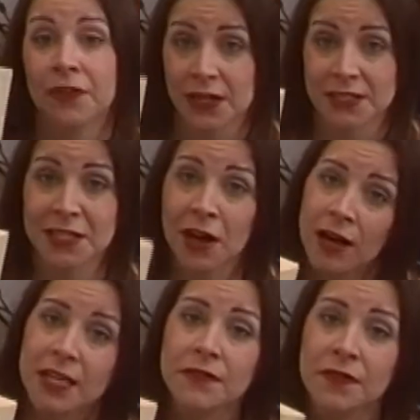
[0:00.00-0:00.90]
those
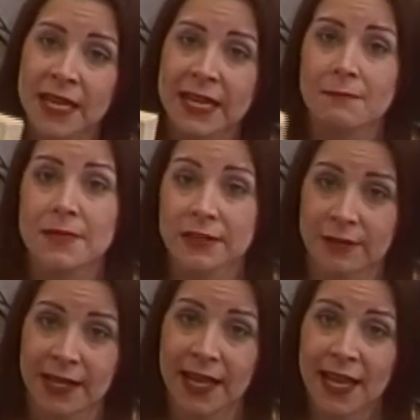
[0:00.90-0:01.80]
kind of themes are
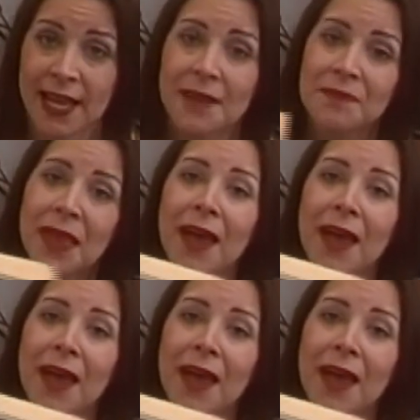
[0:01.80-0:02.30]
in here.